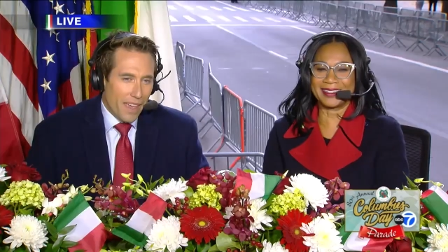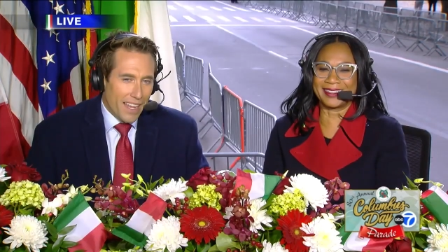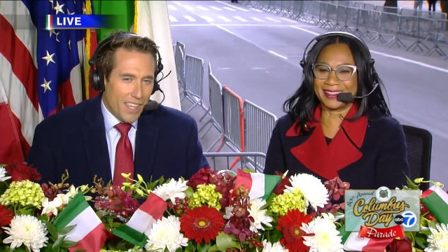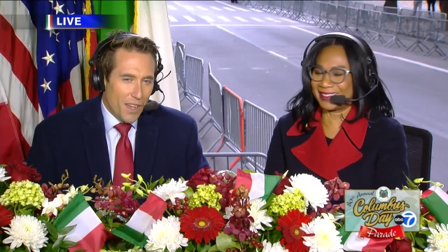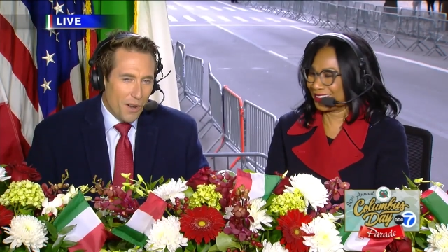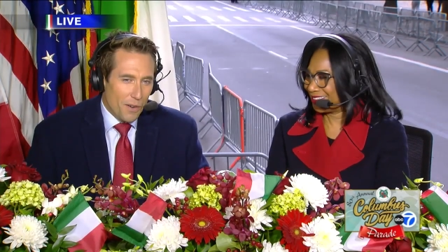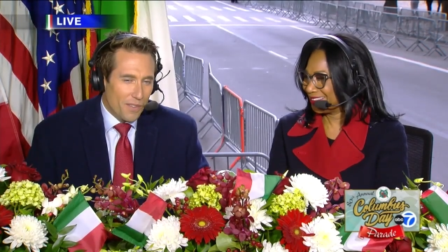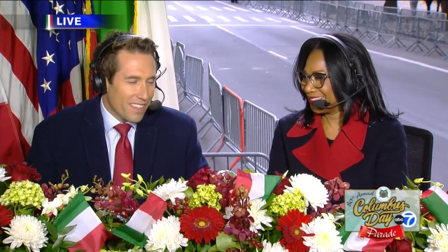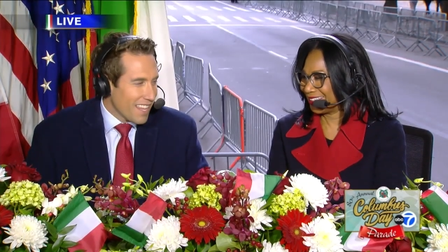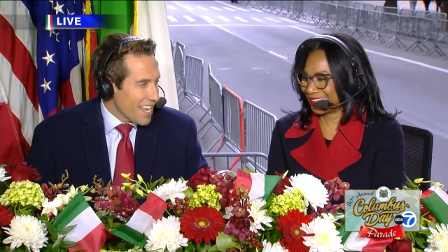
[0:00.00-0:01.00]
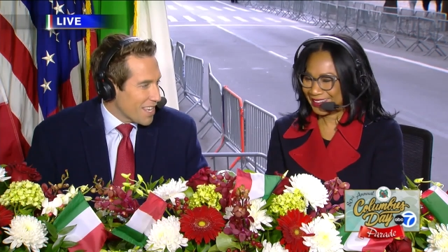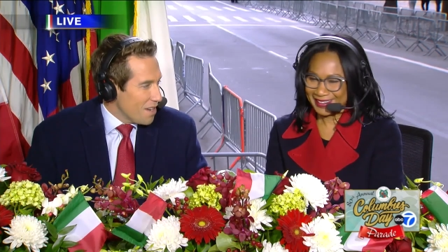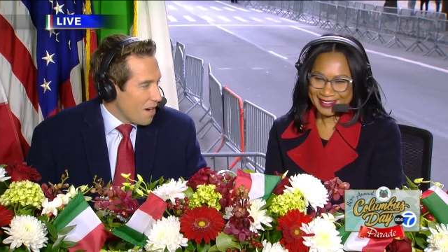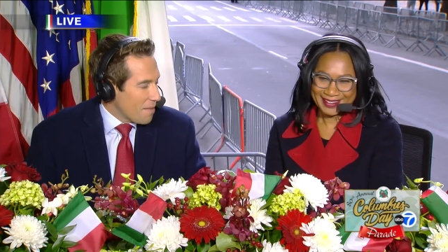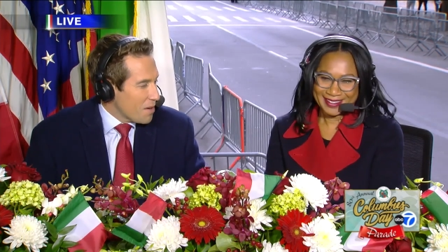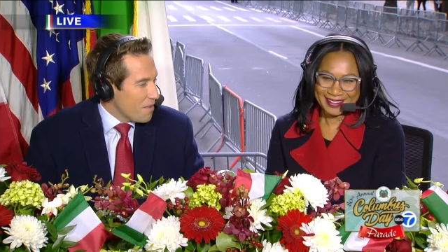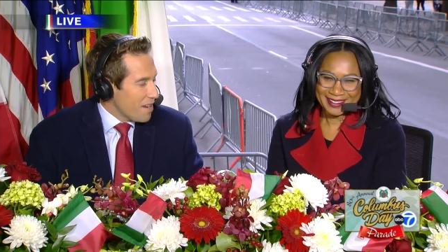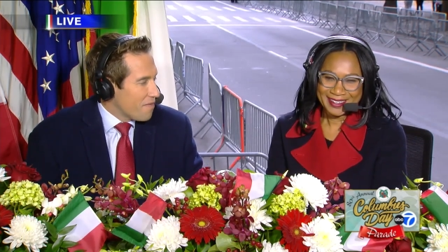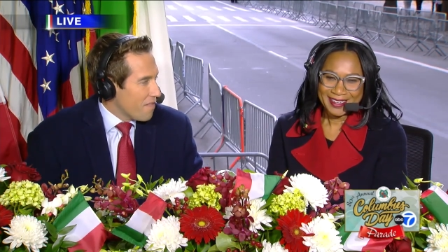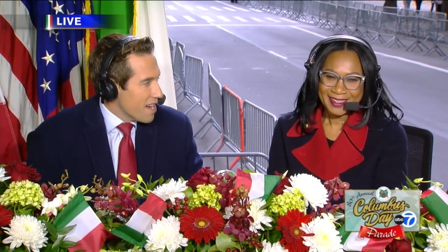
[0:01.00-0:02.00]
Speaker 1: Thank you. Thank you. I mean,
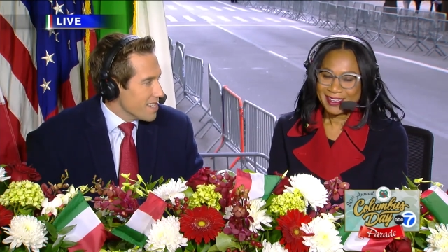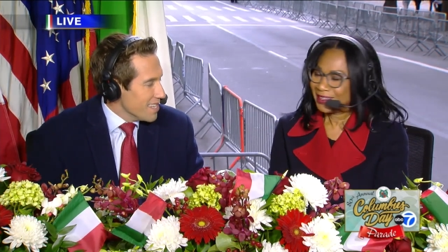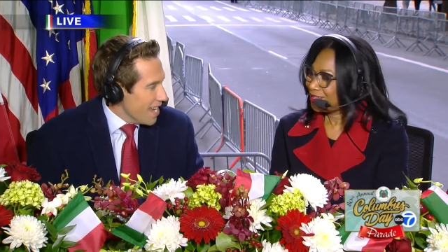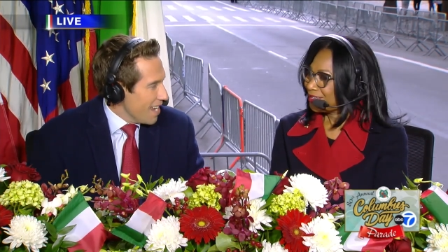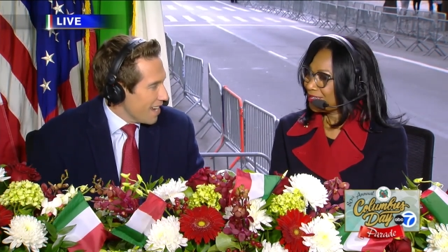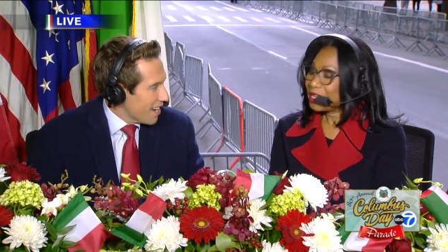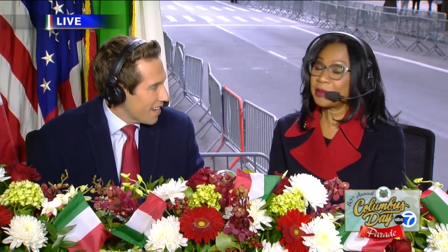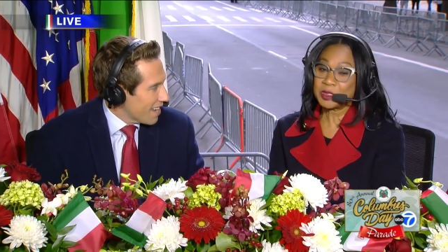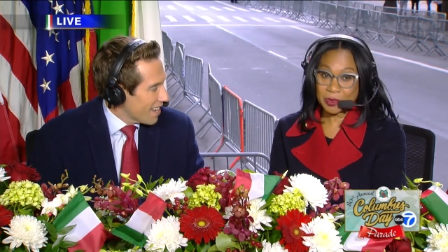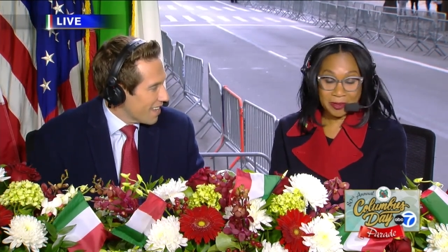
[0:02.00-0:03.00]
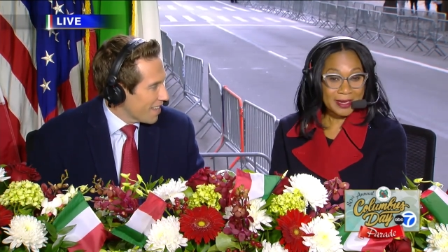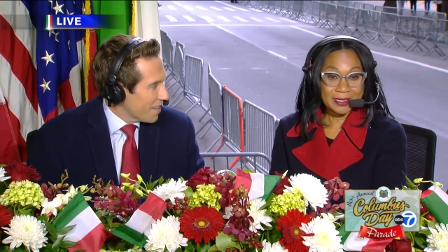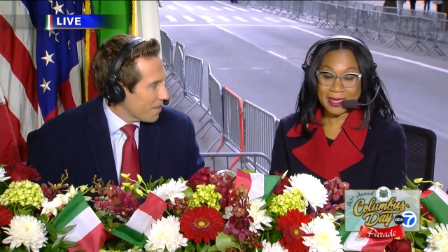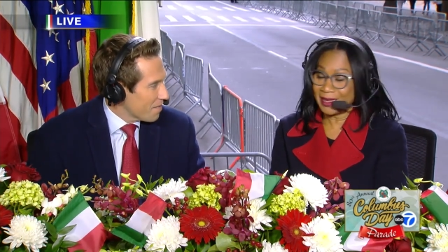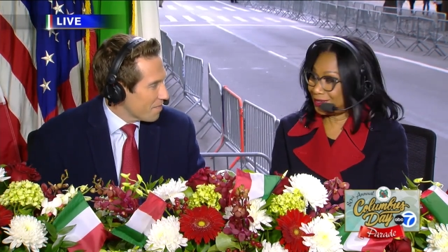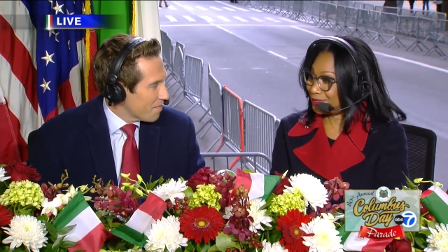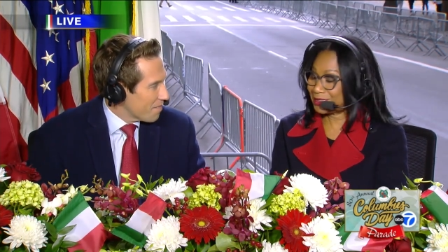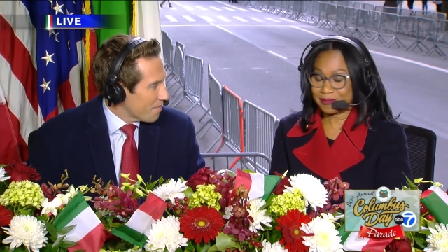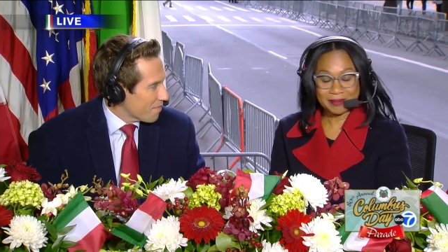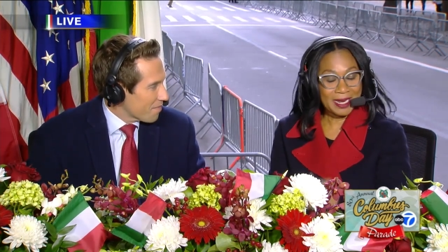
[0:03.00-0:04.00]
what a fun day.
Speaker 2: Yeah, it was a great day.
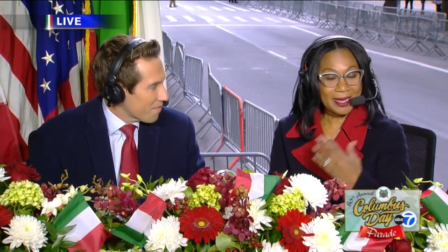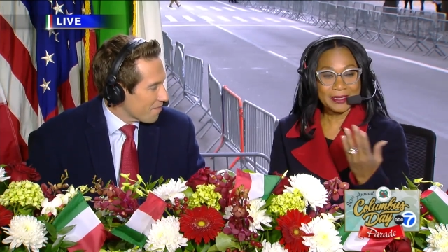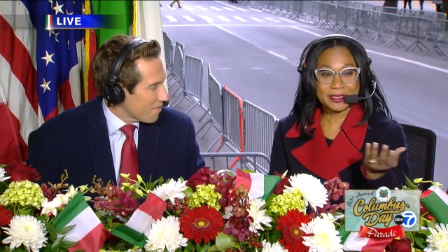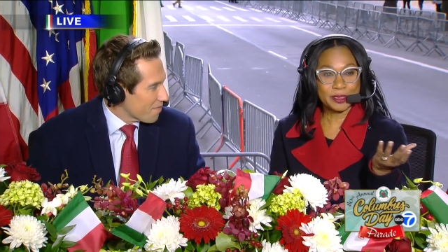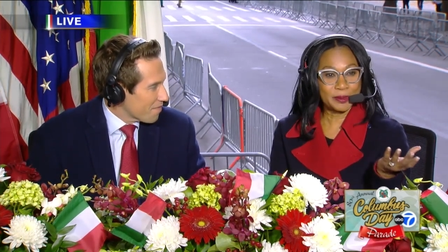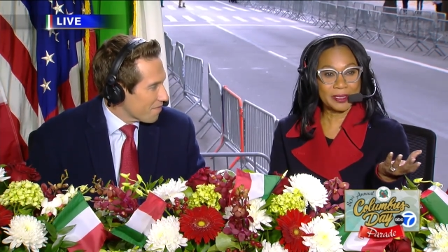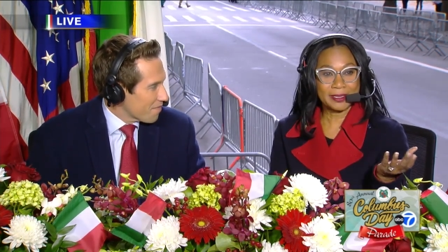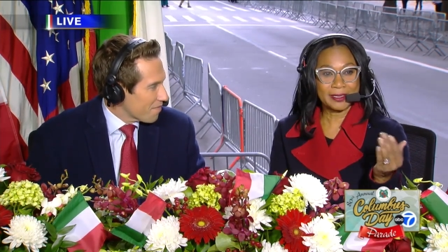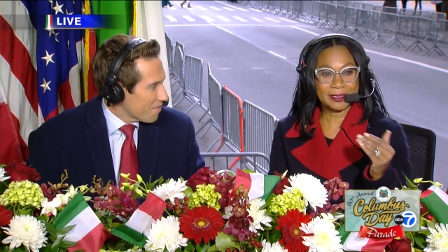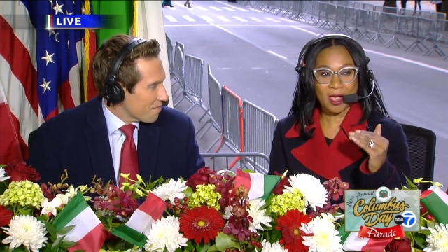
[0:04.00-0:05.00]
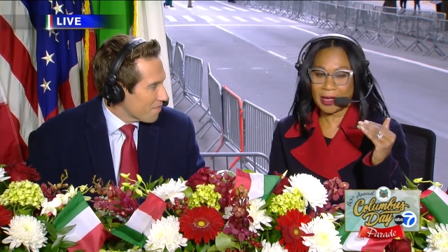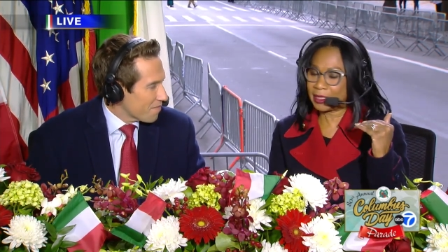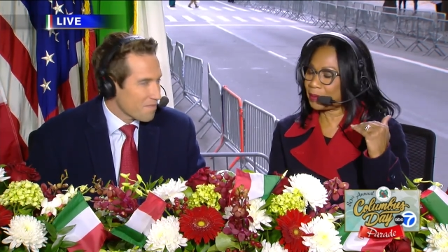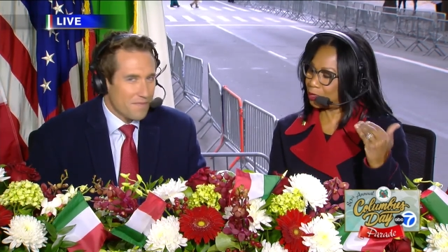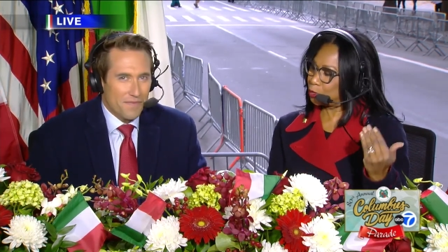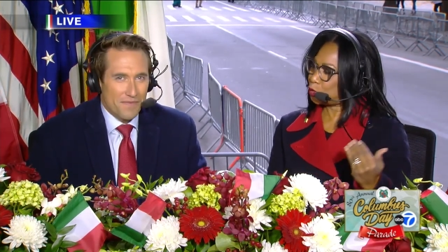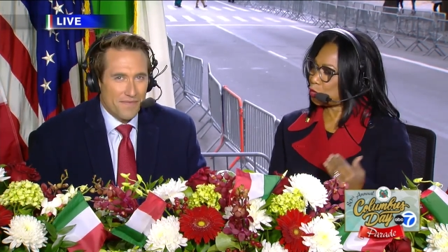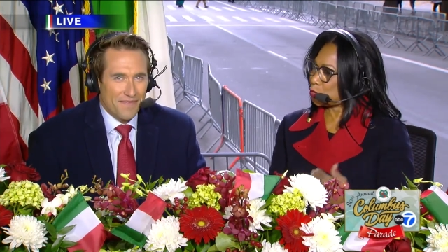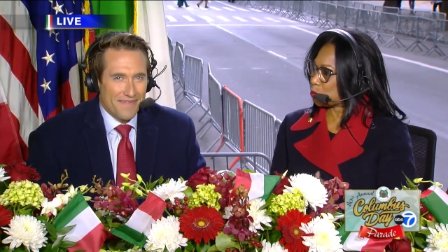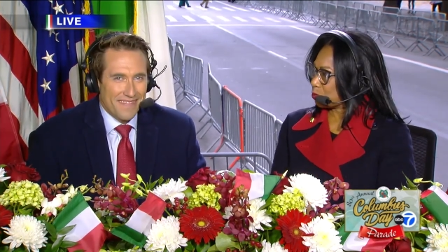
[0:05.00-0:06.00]
It's nice to be talking about
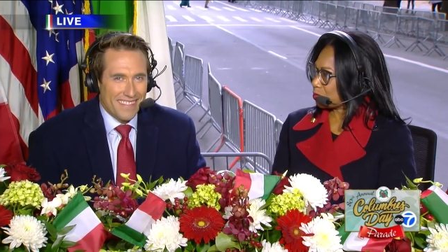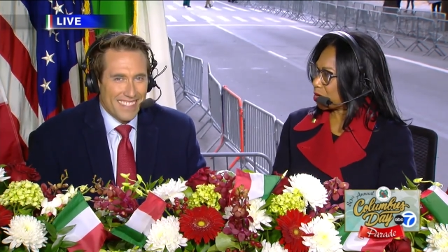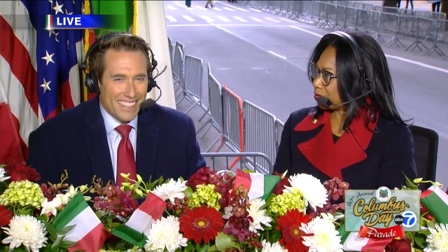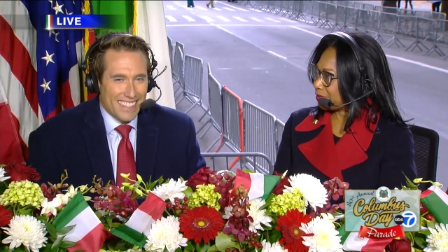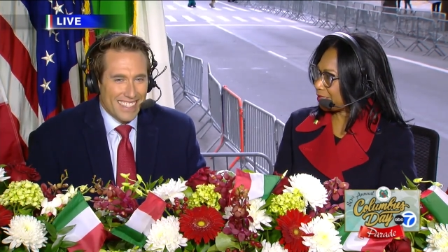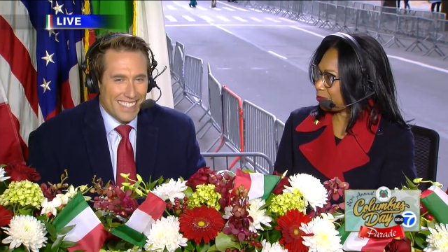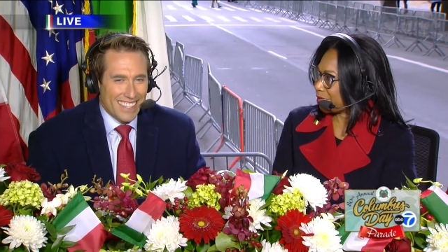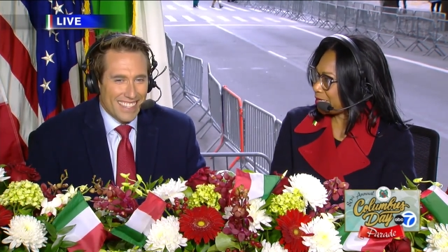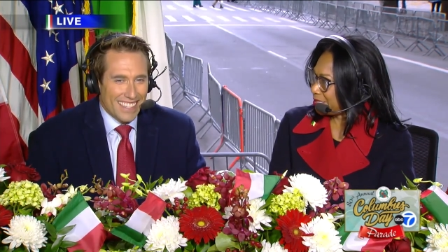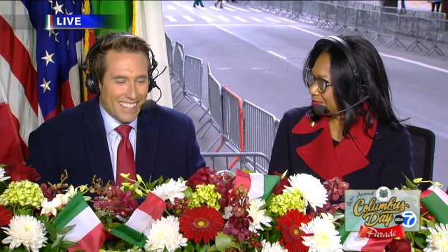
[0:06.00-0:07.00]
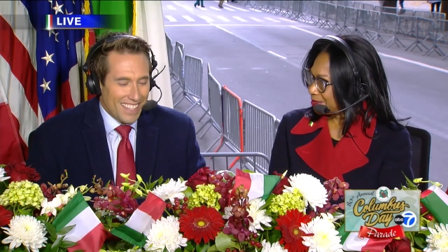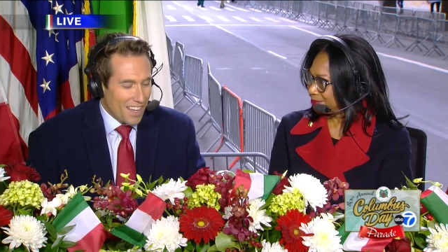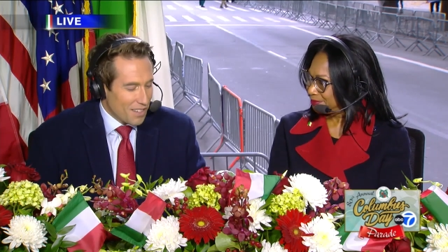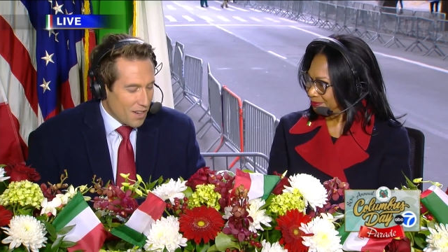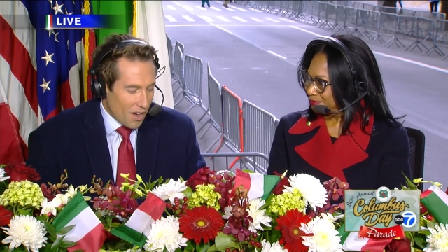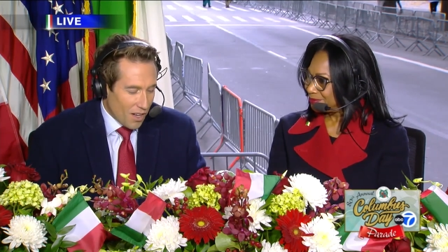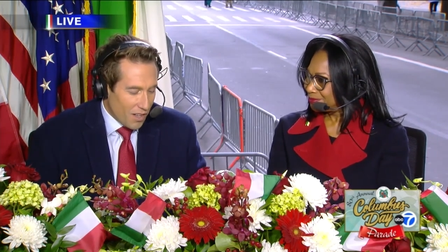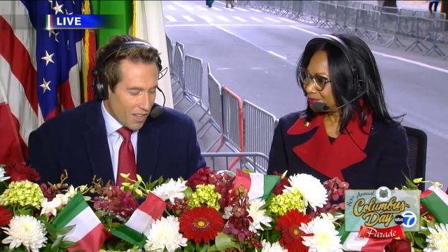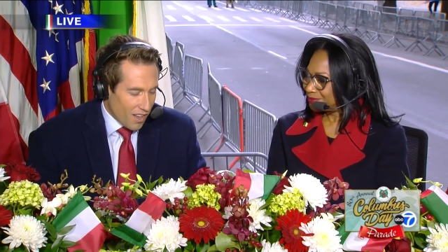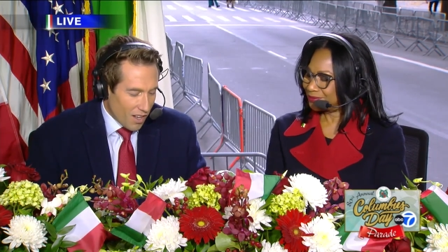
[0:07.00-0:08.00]
good news all day, right?
Speaker 1: Now, to
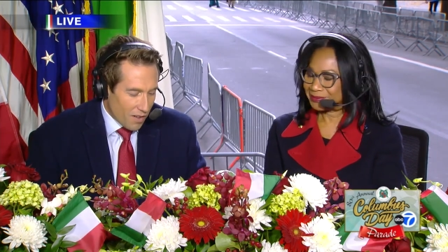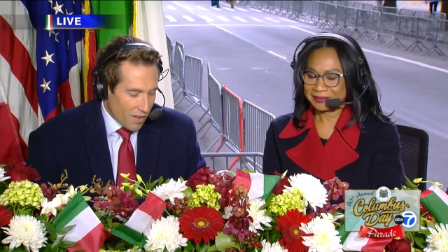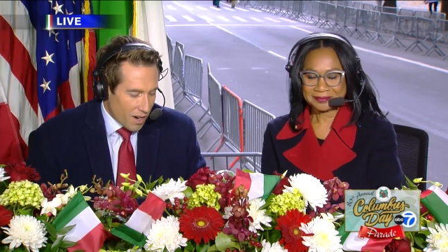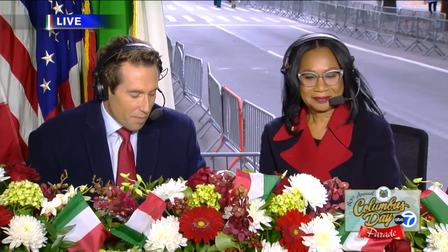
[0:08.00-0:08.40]
all, all of our